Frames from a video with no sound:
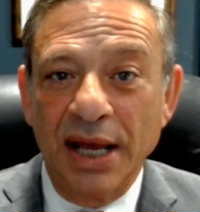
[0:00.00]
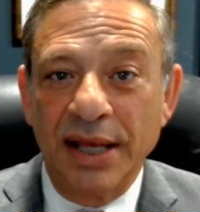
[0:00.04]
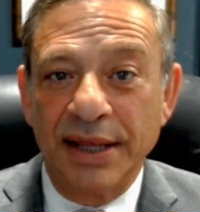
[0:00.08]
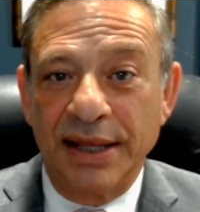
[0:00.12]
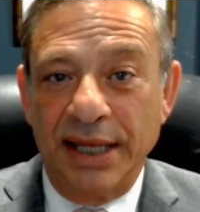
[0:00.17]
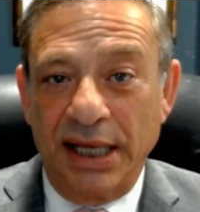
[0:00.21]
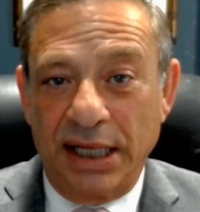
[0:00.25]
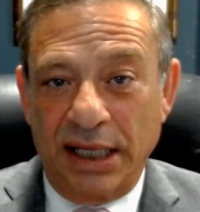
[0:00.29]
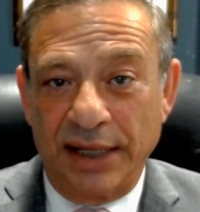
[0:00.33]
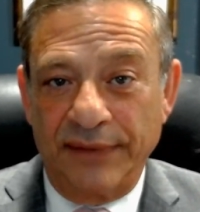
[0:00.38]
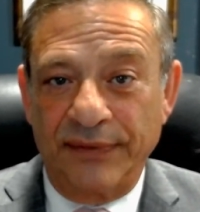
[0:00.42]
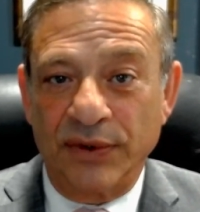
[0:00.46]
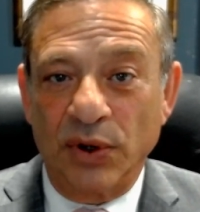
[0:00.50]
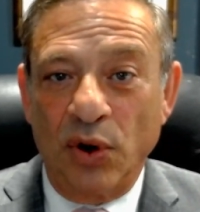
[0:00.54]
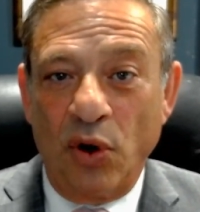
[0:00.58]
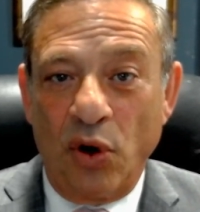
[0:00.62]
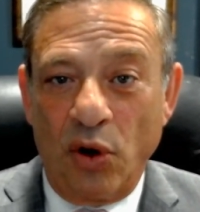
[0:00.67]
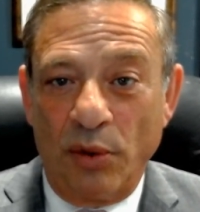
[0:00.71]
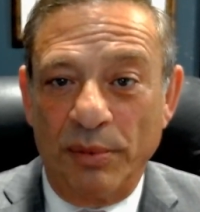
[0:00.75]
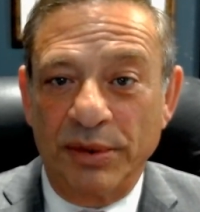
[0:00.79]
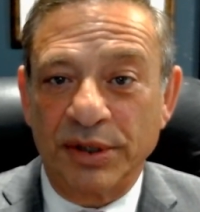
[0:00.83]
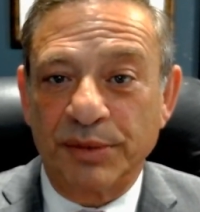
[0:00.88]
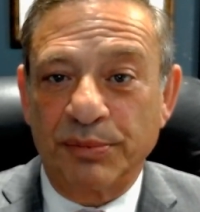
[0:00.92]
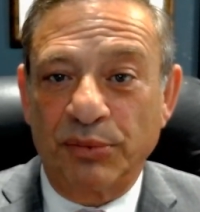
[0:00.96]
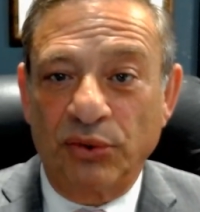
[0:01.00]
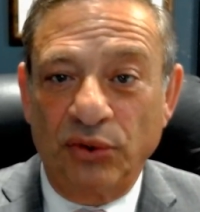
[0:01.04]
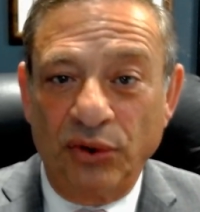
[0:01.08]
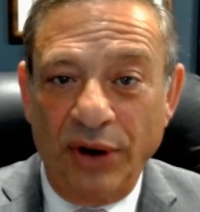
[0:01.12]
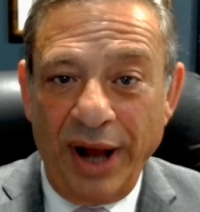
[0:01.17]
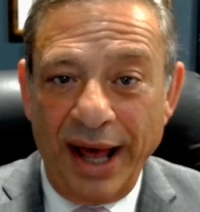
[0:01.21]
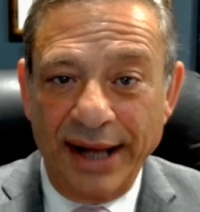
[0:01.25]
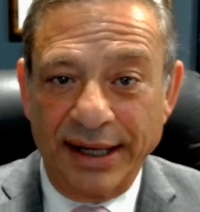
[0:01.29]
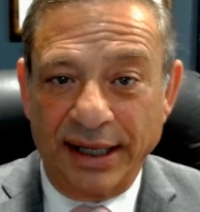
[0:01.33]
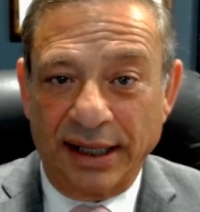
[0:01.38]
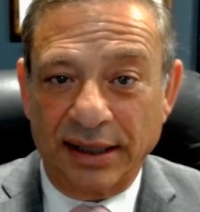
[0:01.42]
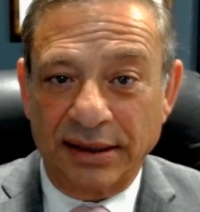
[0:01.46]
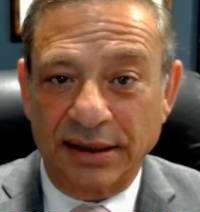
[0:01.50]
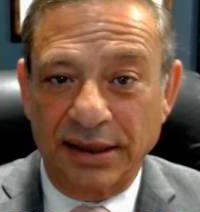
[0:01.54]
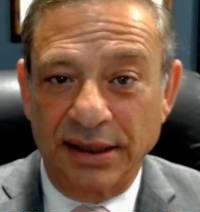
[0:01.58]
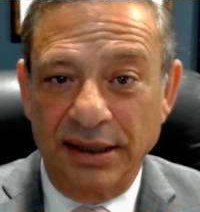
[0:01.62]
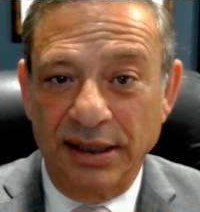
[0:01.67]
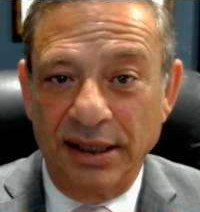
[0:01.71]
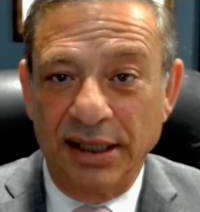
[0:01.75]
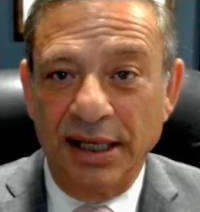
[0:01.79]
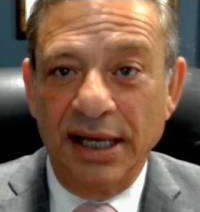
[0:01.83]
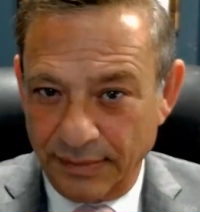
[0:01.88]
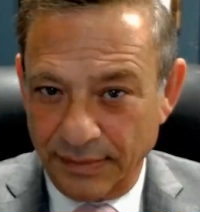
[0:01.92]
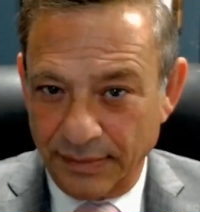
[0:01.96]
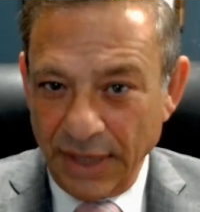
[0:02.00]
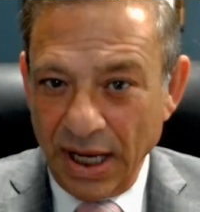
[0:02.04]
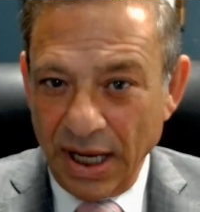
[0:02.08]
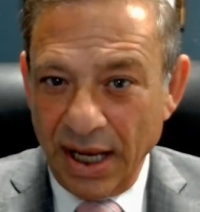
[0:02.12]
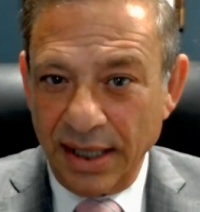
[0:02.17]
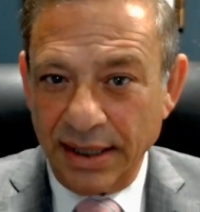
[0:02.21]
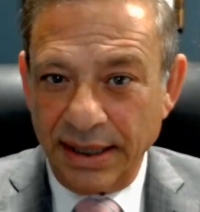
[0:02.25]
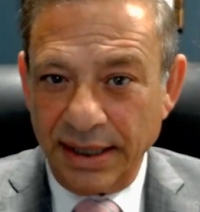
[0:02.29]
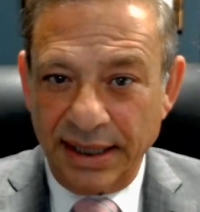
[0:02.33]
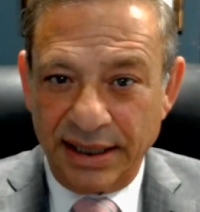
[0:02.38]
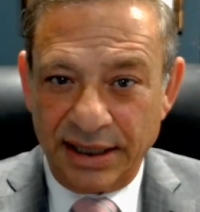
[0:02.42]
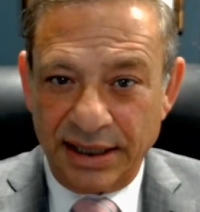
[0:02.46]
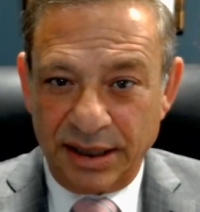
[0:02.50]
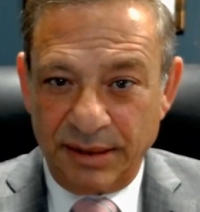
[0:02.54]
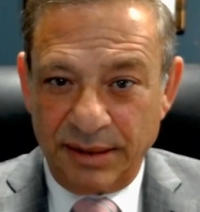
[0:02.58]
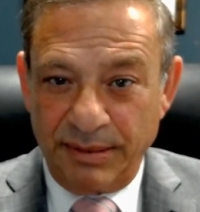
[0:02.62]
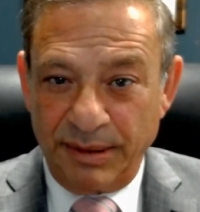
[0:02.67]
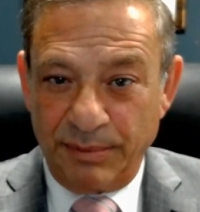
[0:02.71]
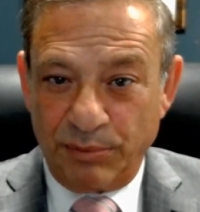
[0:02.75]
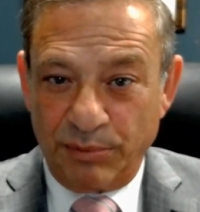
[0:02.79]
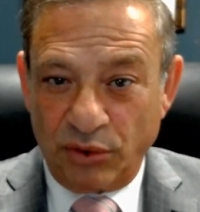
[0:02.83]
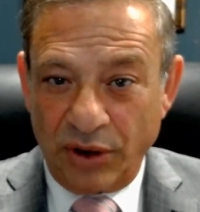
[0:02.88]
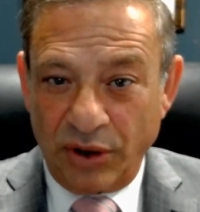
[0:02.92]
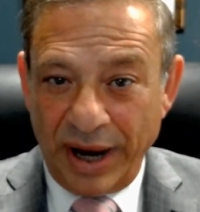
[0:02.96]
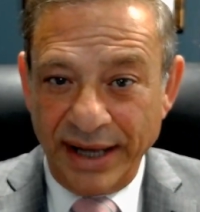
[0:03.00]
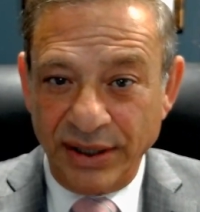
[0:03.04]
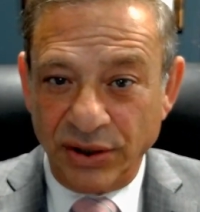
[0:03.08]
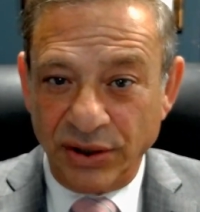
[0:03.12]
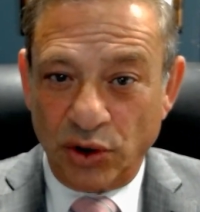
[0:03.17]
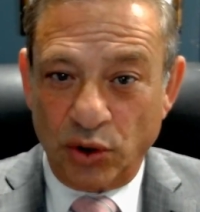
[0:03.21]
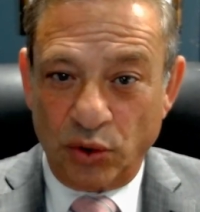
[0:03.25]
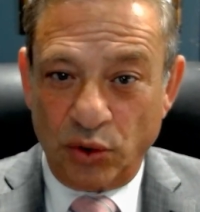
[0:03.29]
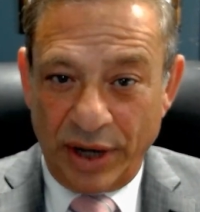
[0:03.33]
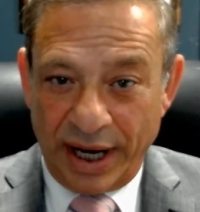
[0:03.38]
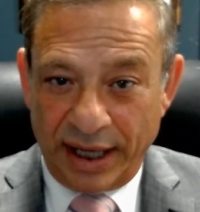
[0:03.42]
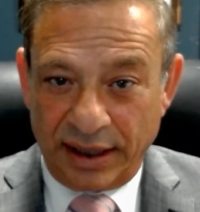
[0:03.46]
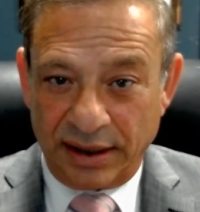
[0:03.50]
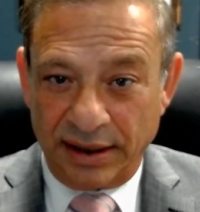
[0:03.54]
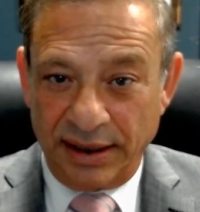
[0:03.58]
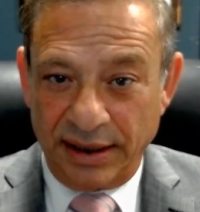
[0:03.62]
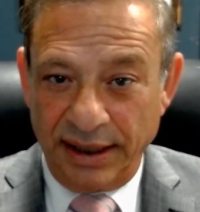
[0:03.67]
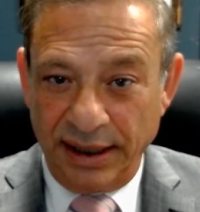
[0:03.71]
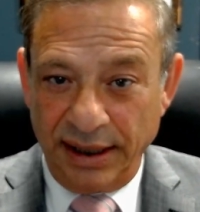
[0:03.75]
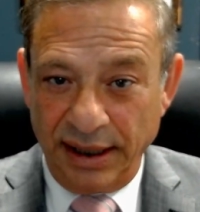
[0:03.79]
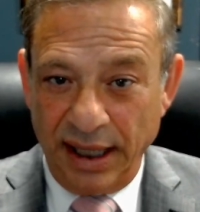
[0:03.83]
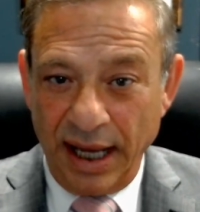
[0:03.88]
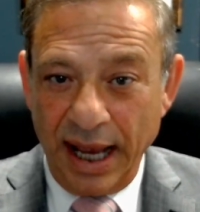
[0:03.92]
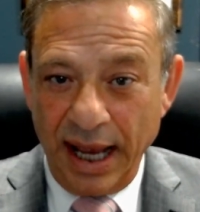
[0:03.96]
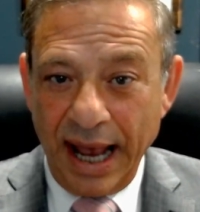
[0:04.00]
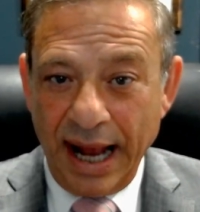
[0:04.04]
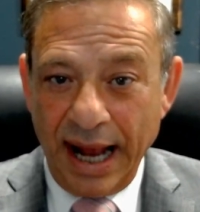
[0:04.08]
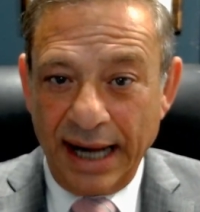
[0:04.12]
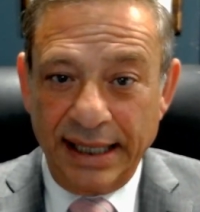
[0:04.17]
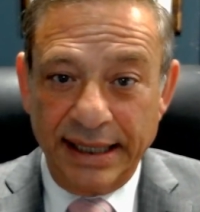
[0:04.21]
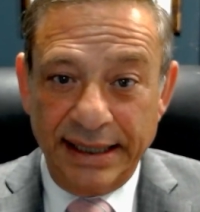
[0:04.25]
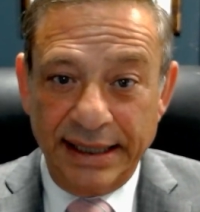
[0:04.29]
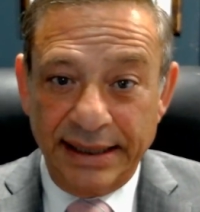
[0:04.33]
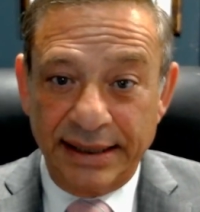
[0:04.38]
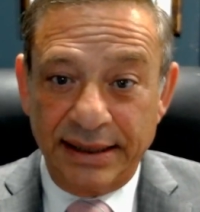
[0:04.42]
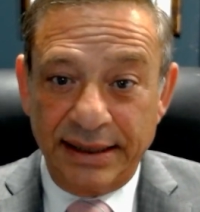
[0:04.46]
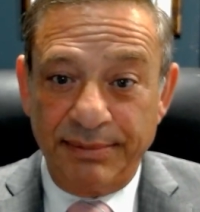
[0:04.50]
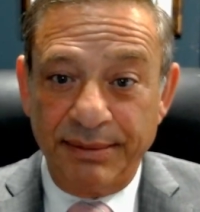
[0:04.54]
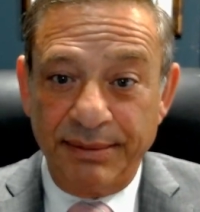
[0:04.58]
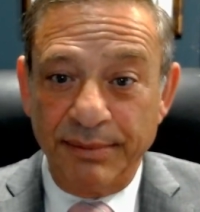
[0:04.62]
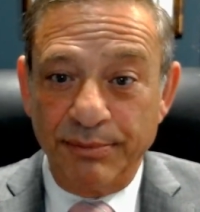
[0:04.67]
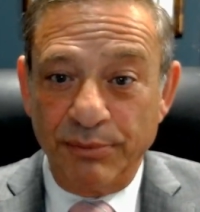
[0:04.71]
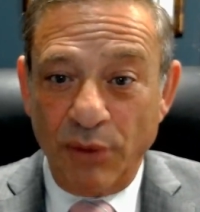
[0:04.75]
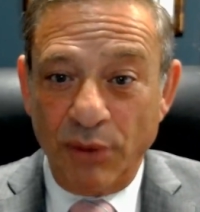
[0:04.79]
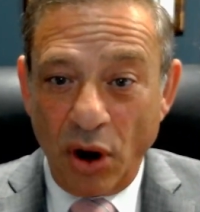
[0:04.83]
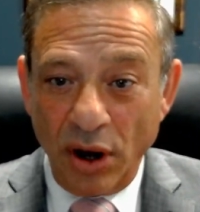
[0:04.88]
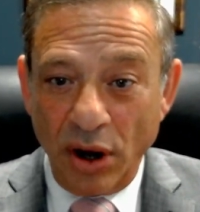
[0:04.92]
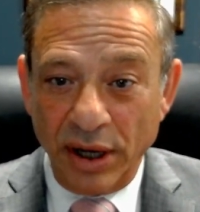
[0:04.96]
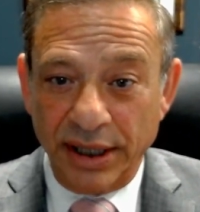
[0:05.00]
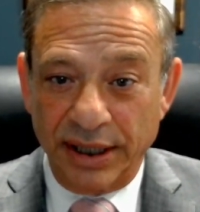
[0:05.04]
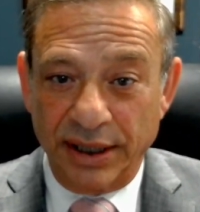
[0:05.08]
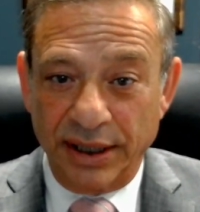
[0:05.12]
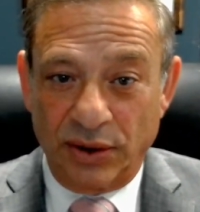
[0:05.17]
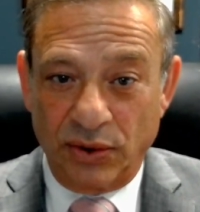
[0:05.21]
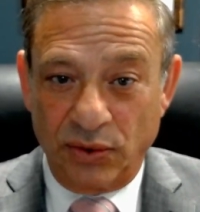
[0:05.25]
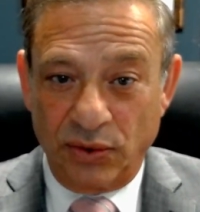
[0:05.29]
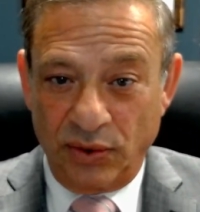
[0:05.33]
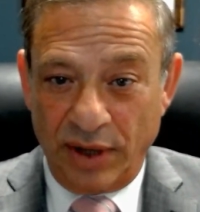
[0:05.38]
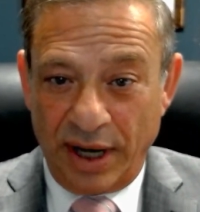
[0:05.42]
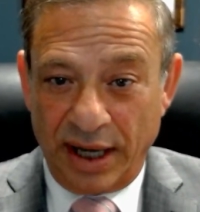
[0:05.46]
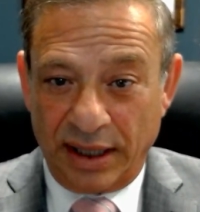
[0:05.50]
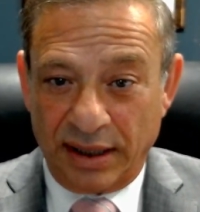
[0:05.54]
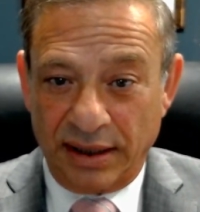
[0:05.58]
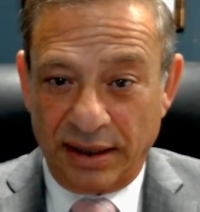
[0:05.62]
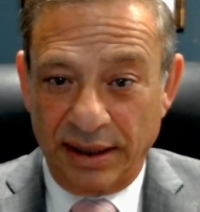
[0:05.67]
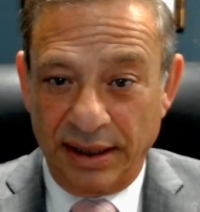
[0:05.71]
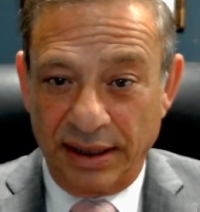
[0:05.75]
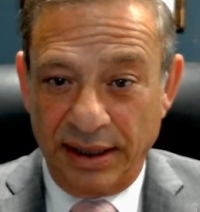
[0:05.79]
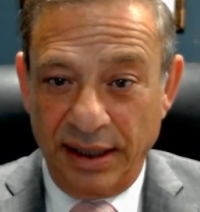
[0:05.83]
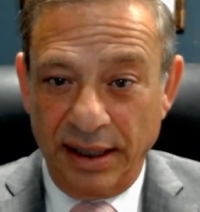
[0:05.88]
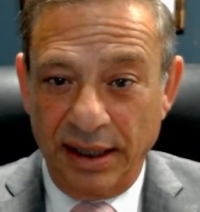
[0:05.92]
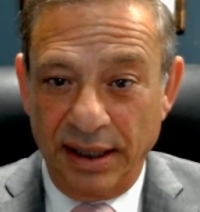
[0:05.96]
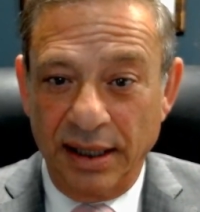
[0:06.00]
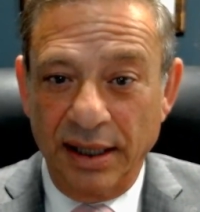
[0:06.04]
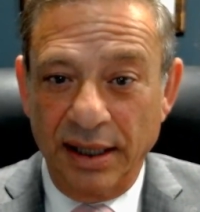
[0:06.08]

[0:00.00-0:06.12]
Think of your home as product. It needs to be priced correctly, and it needs to be marketed correctly.